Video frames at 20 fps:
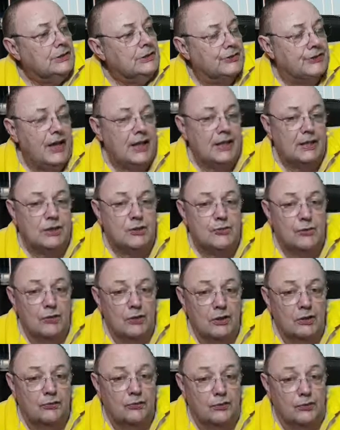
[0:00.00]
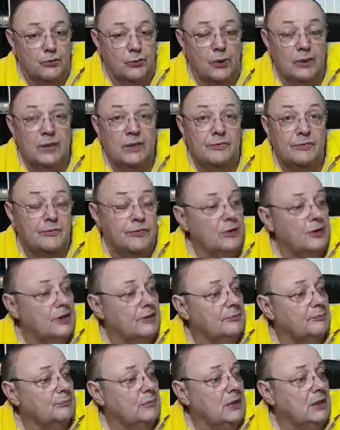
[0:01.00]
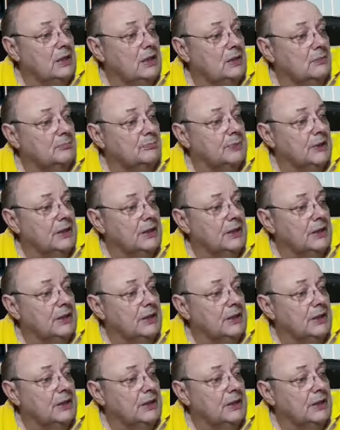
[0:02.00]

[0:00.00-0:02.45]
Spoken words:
Tax rise for 25 million